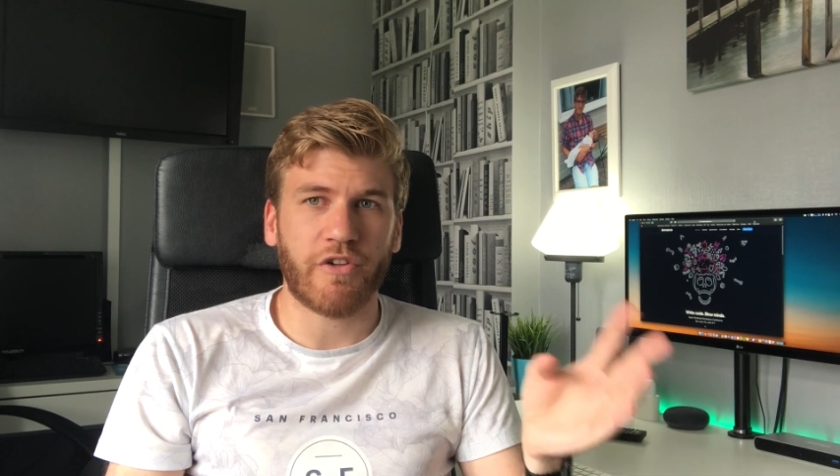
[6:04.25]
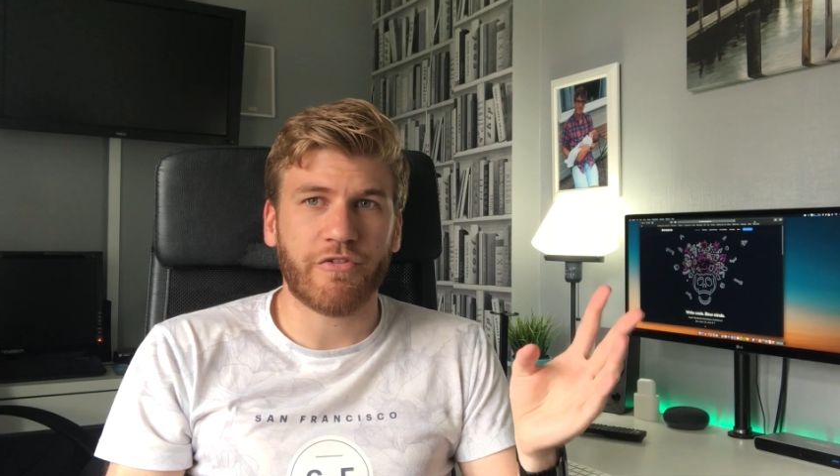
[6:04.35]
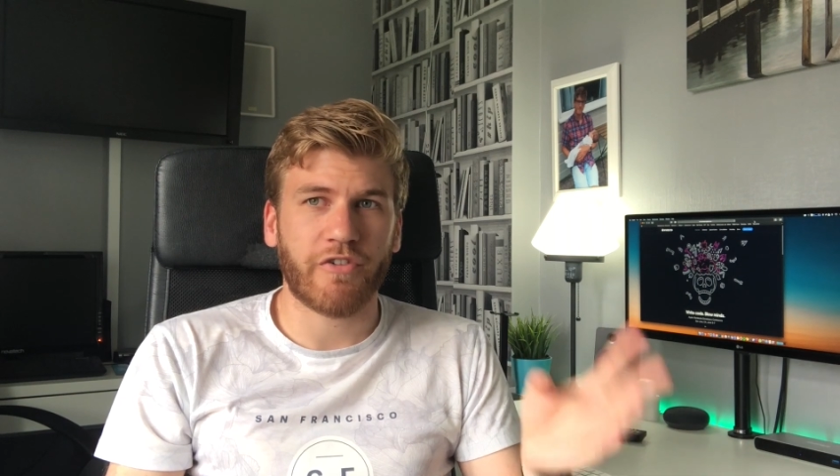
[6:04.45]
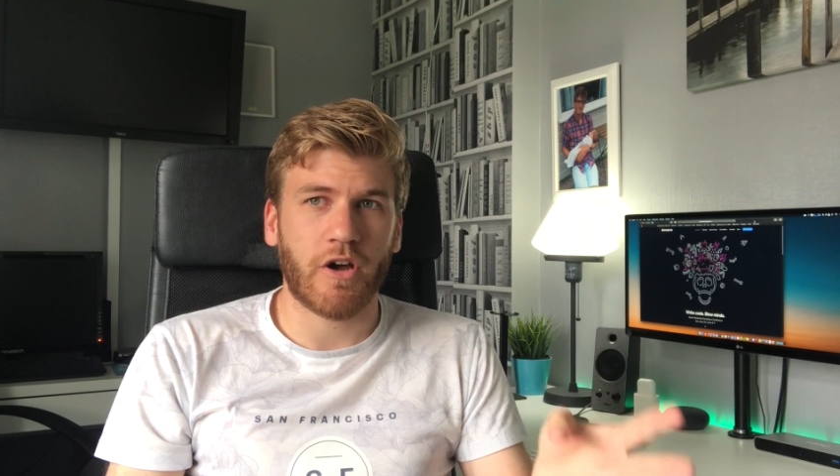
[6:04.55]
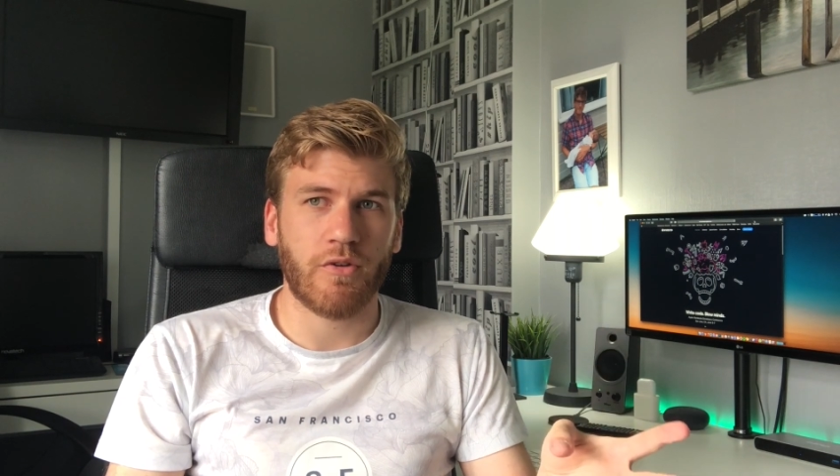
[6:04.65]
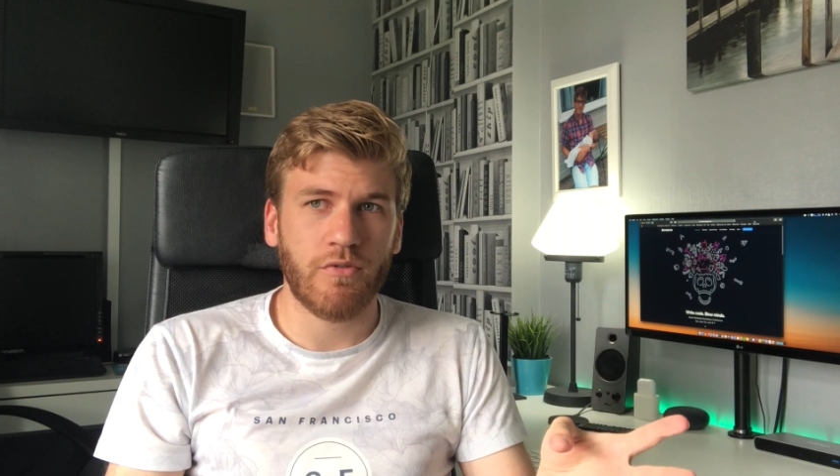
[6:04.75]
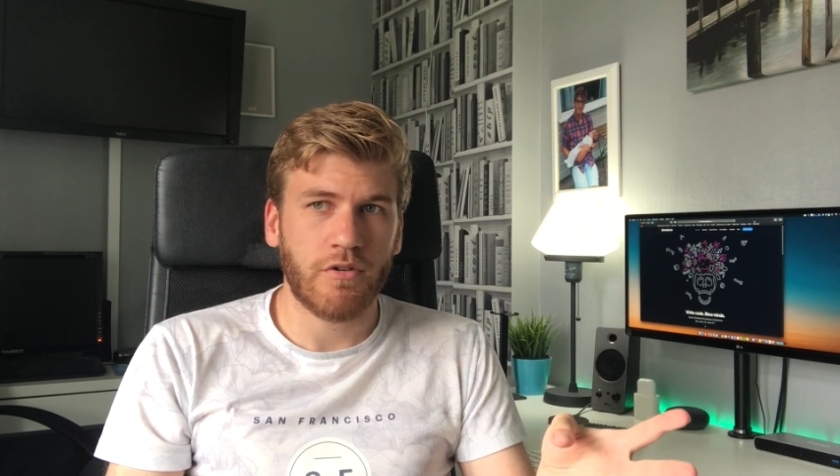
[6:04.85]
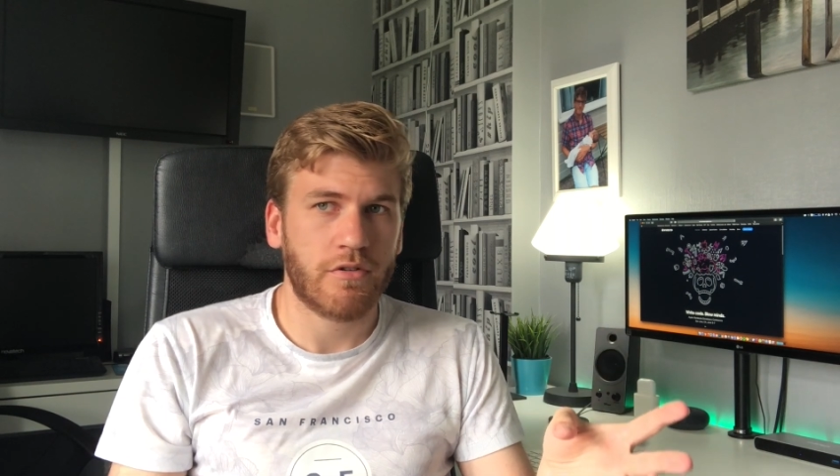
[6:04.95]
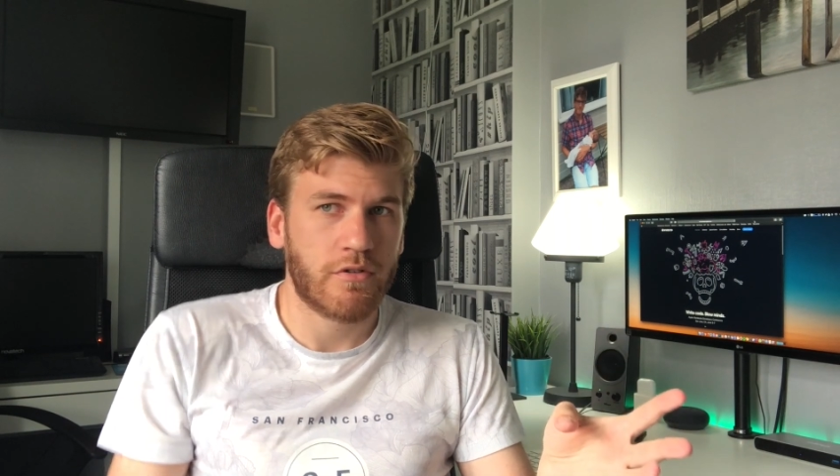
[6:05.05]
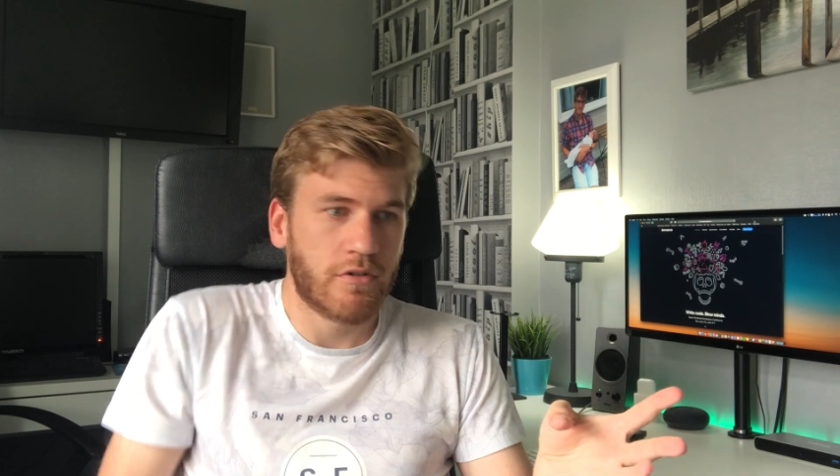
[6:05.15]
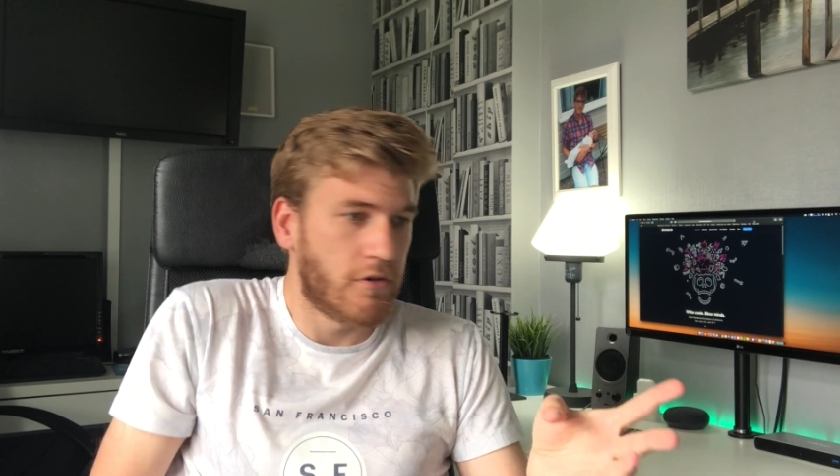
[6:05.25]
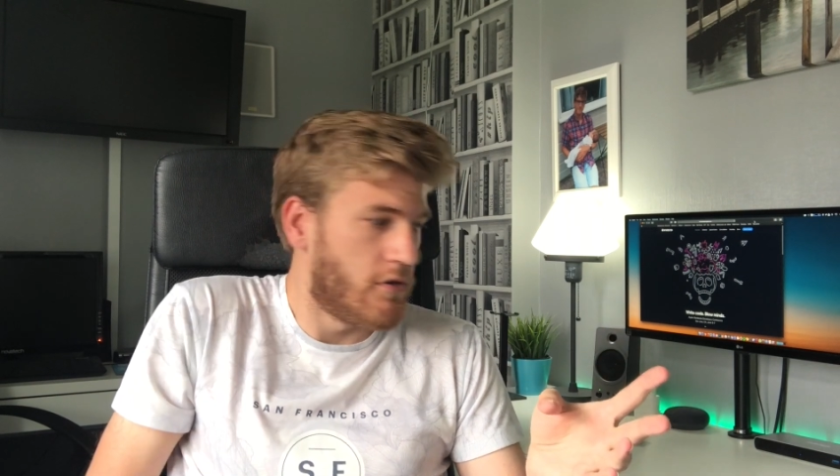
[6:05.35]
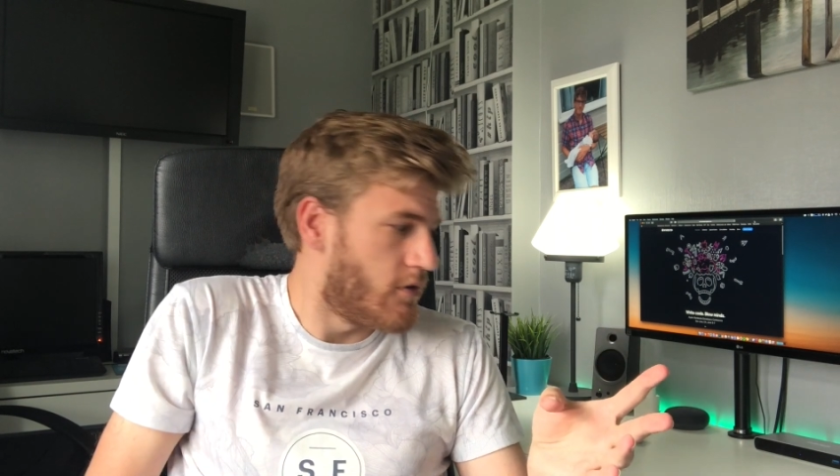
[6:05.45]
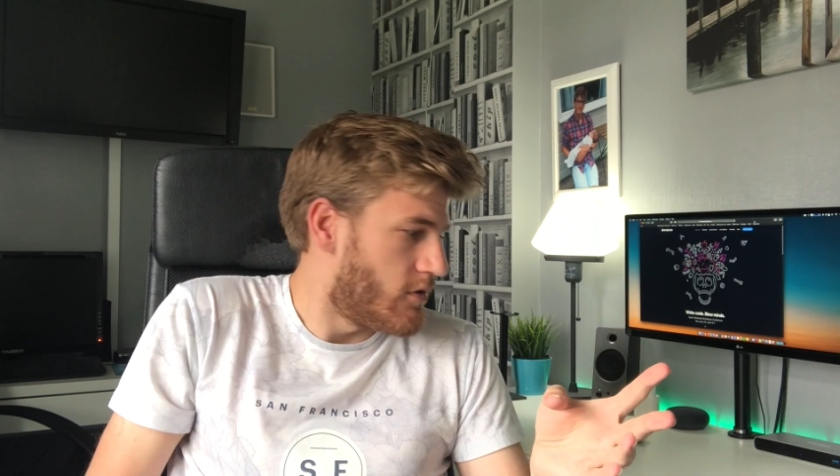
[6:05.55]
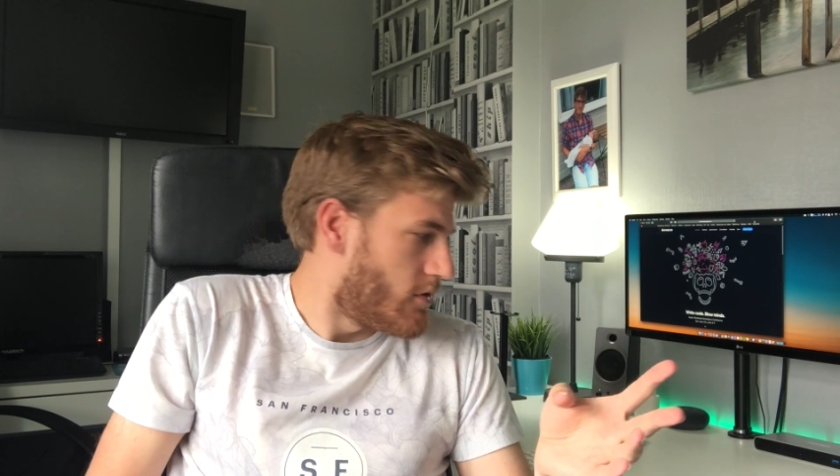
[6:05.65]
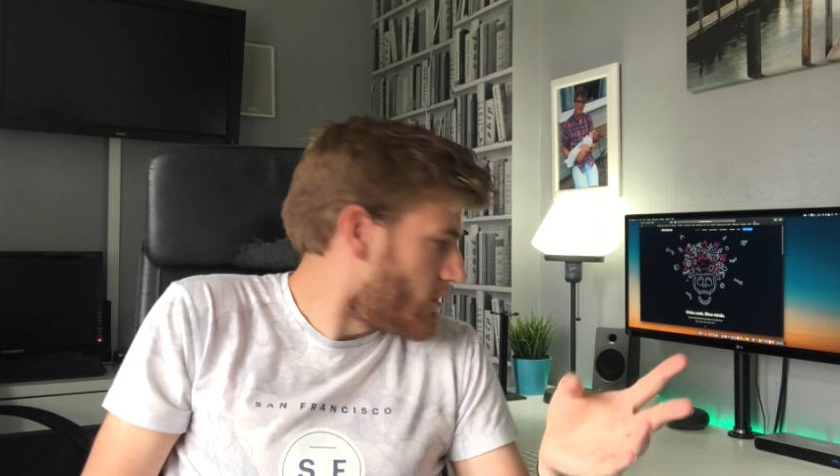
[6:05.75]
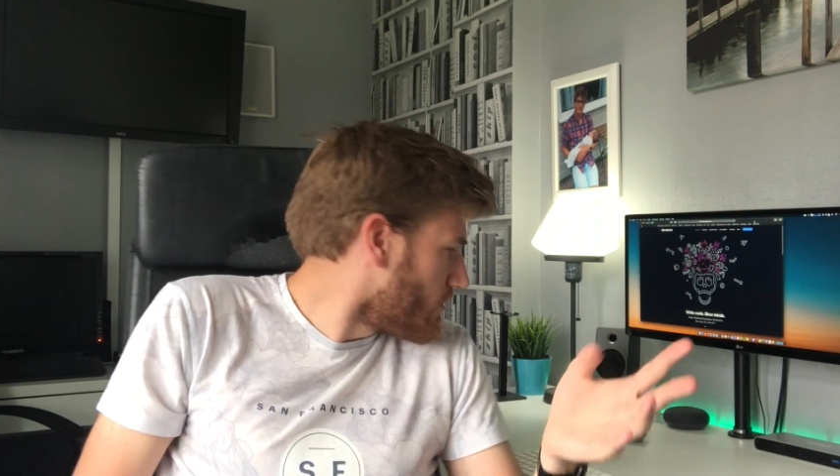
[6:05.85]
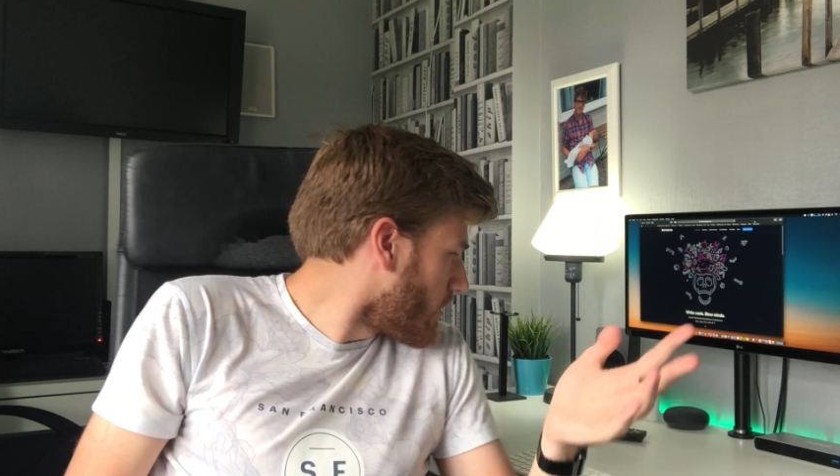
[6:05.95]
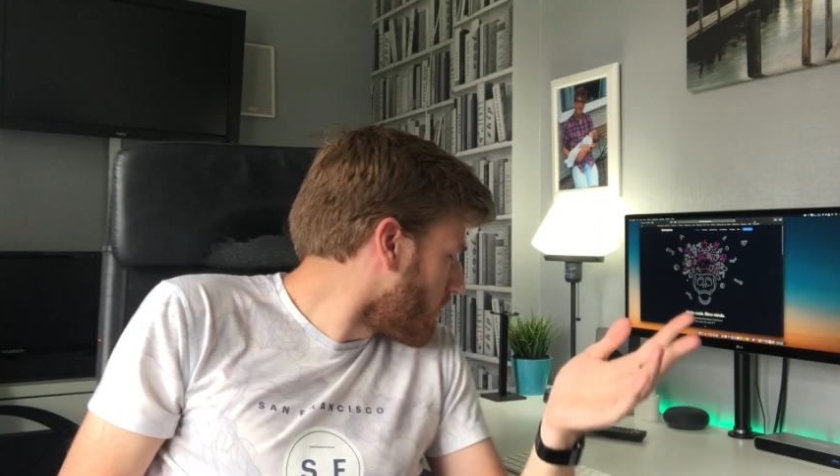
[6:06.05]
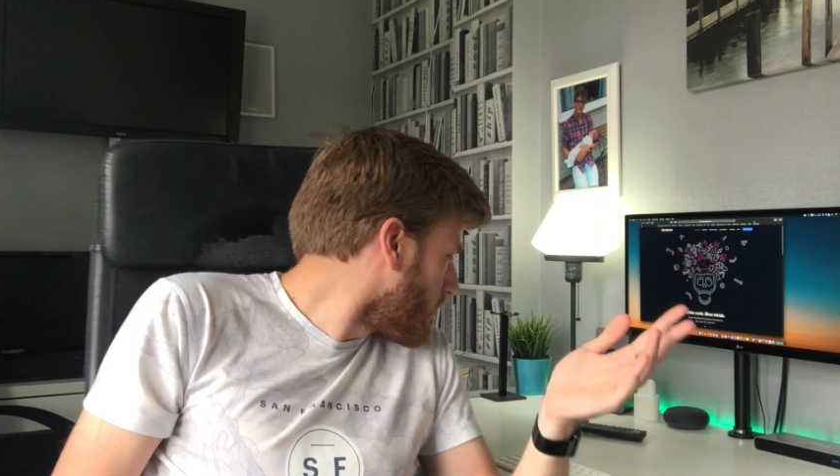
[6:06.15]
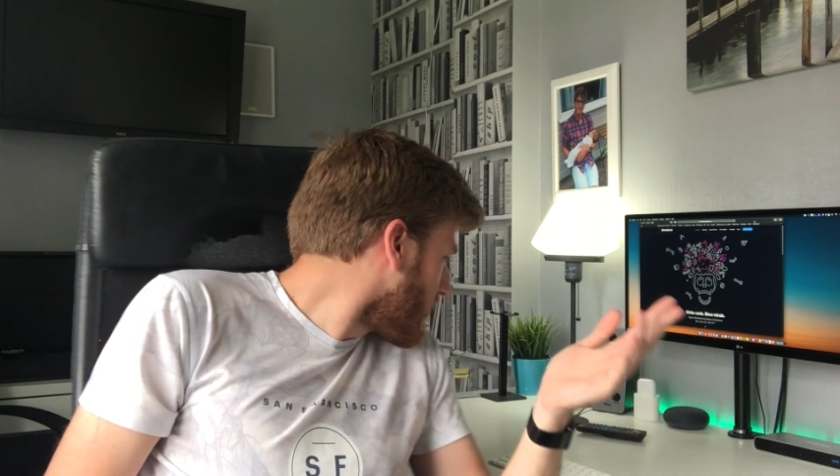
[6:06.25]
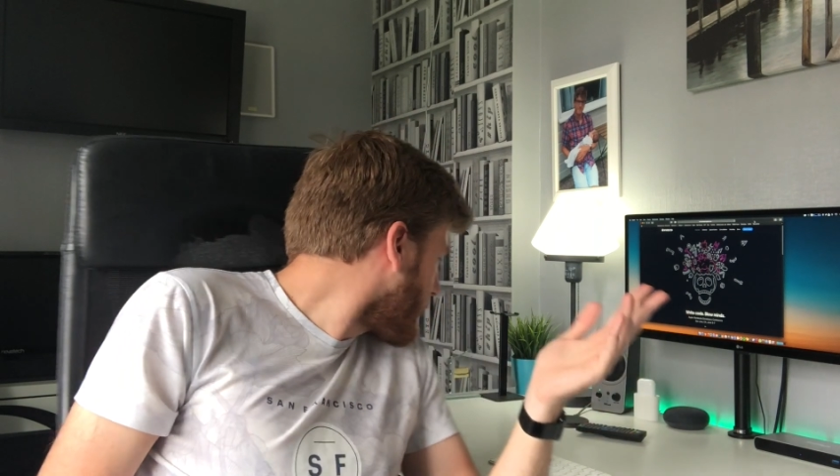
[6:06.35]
phone. I don't know where my